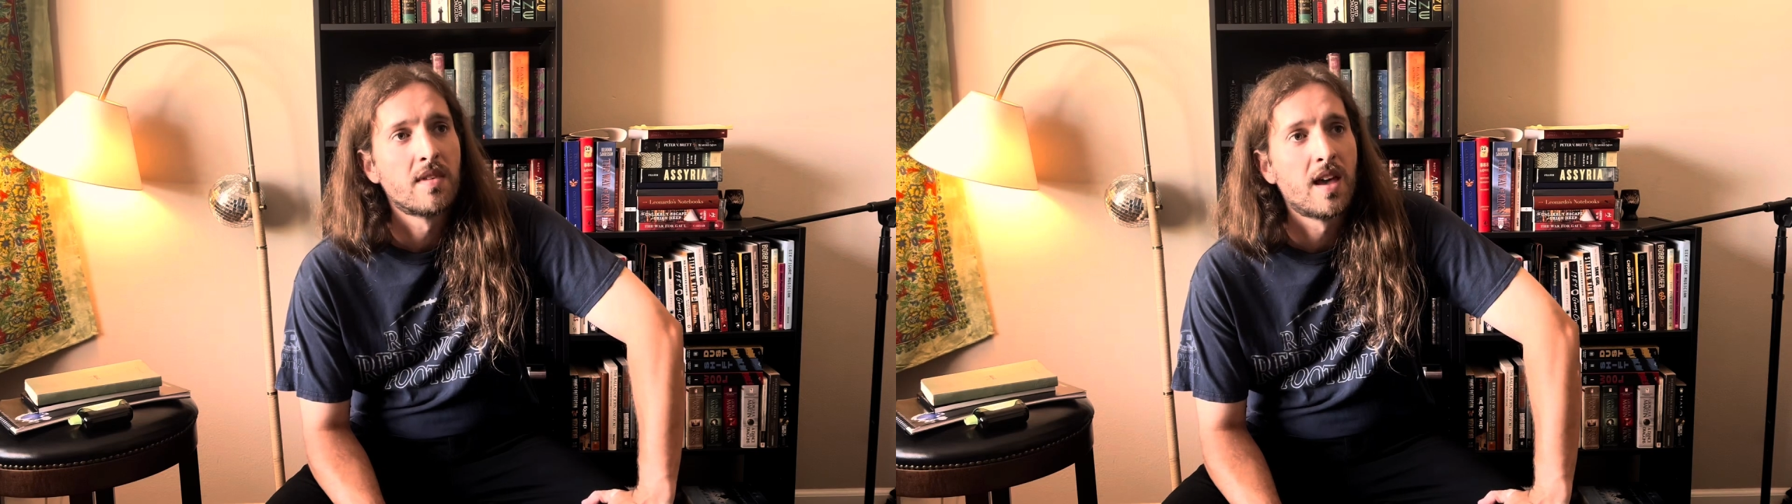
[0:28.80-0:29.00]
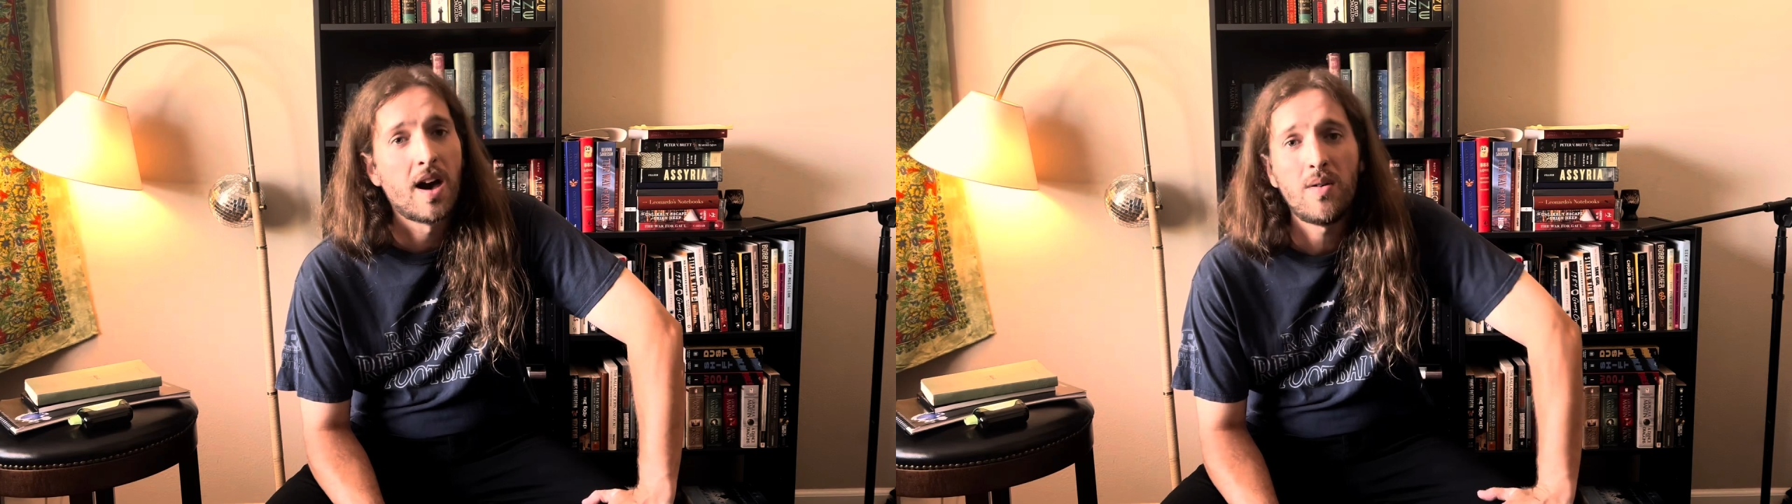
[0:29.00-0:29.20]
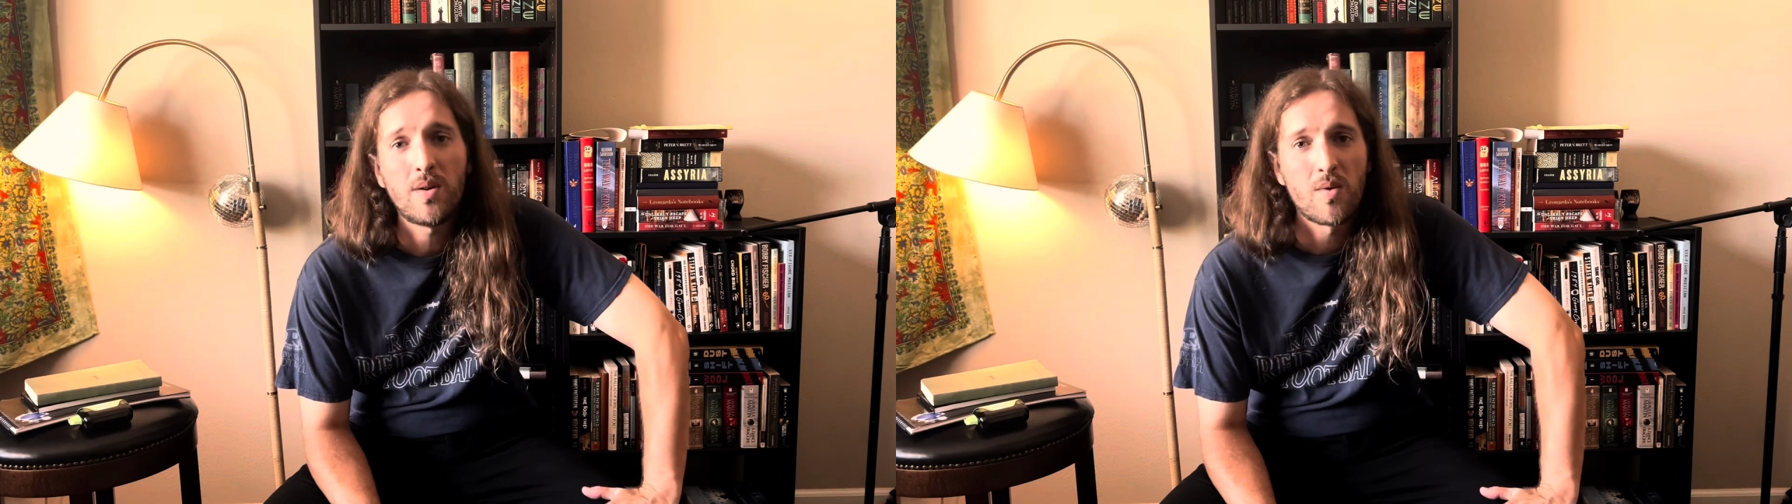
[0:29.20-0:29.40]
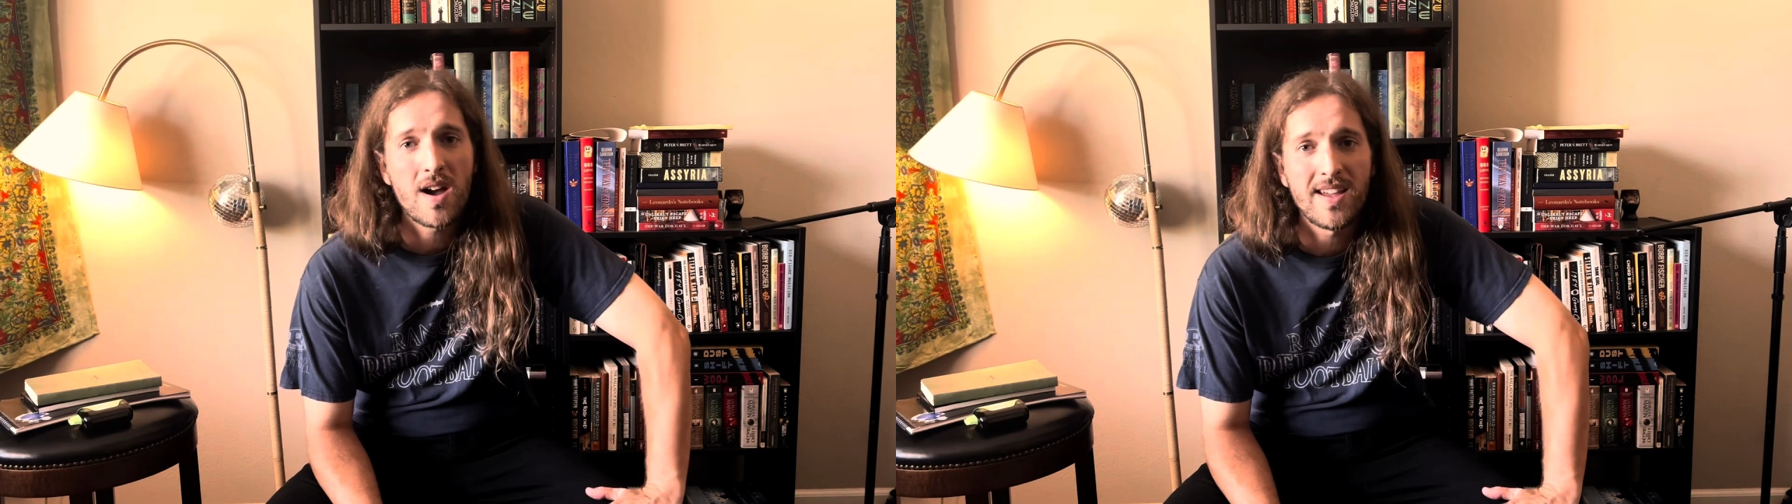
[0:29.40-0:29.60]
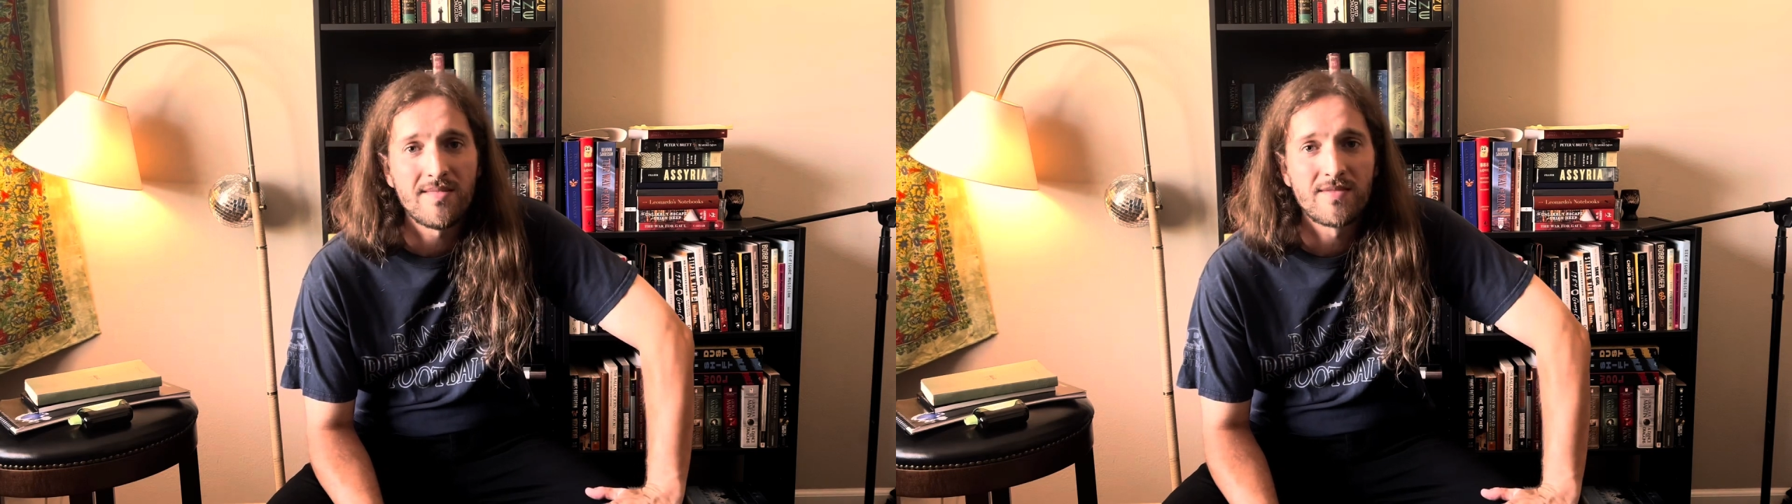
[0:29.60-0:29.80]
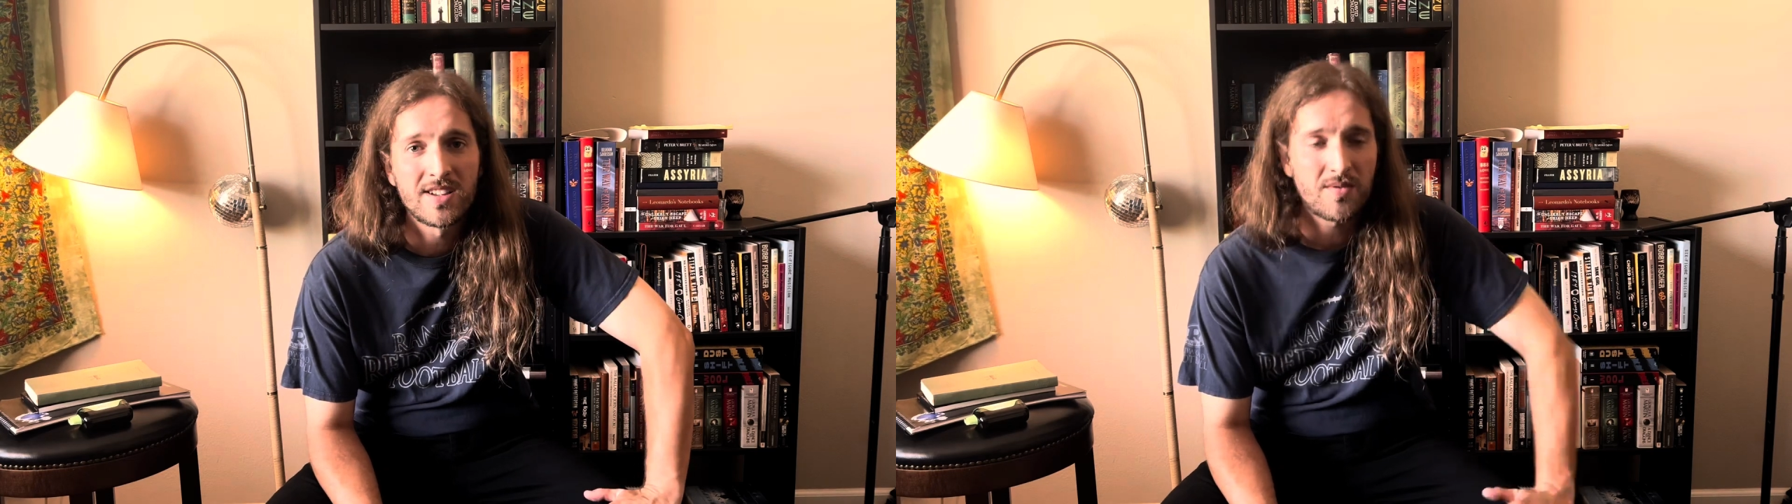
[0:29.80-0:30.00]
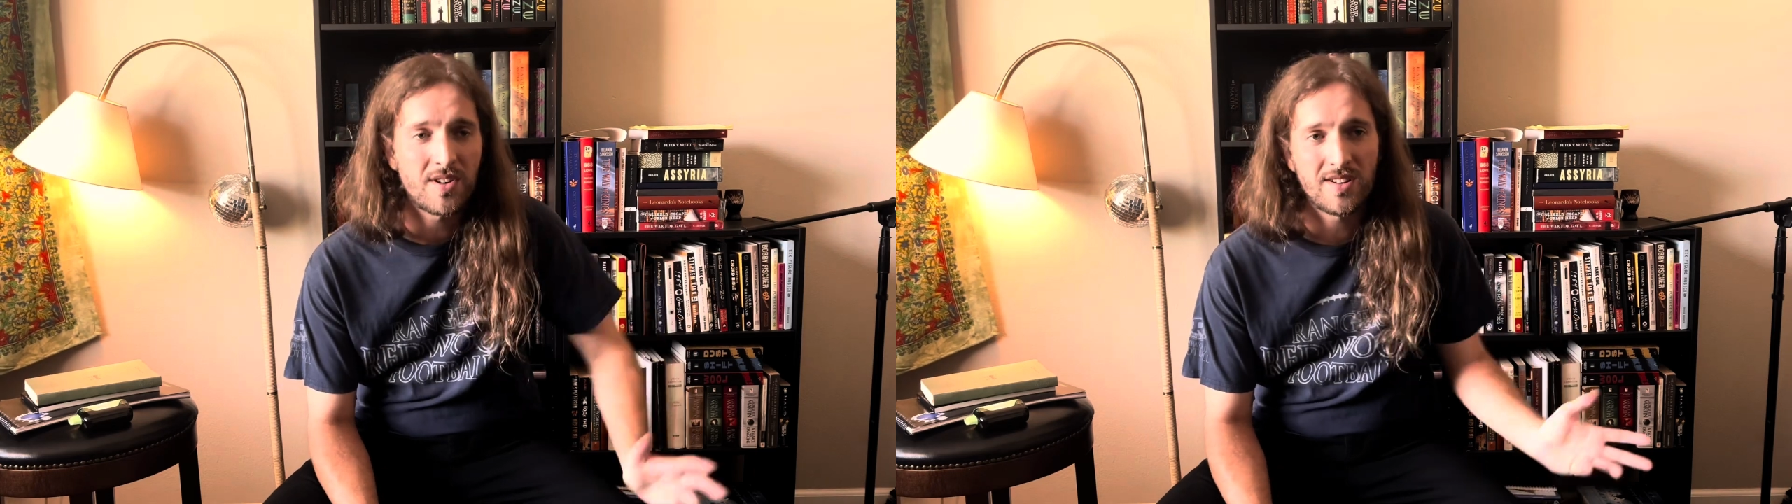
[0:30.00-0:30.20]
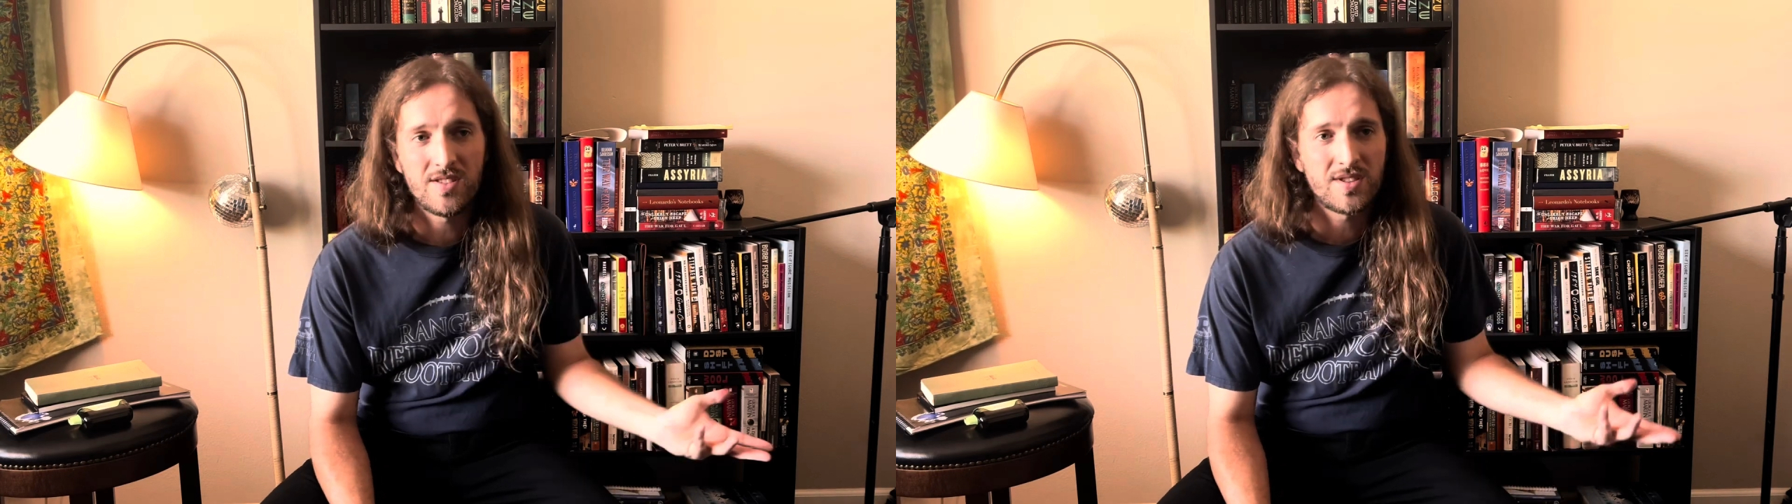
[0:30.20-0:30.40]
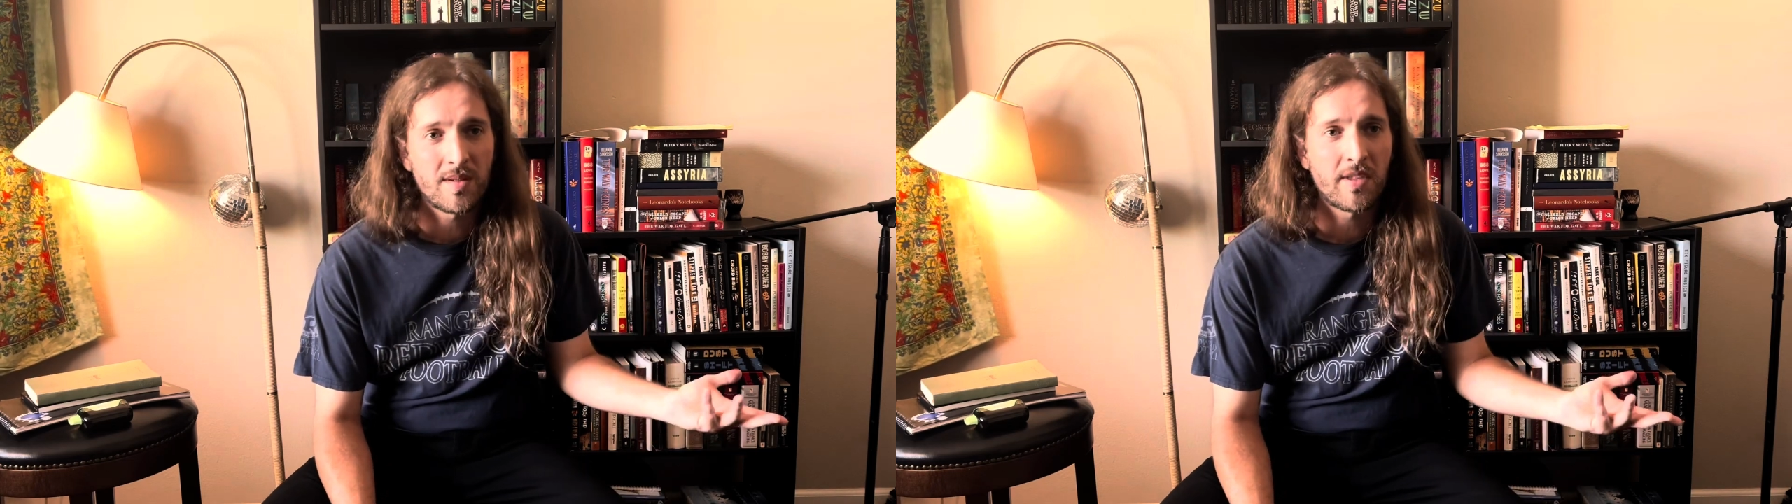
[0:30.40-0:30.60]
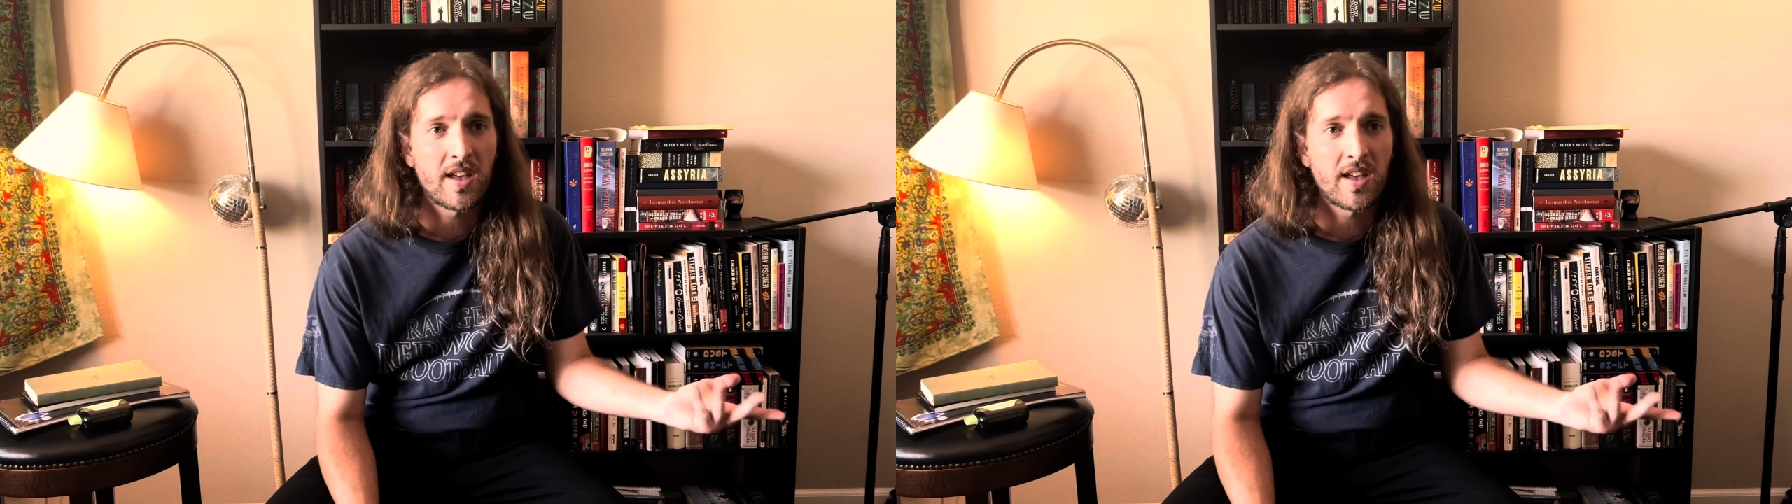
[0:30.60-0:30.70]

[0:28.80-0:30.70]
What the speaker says: how I write, because I wanted to do something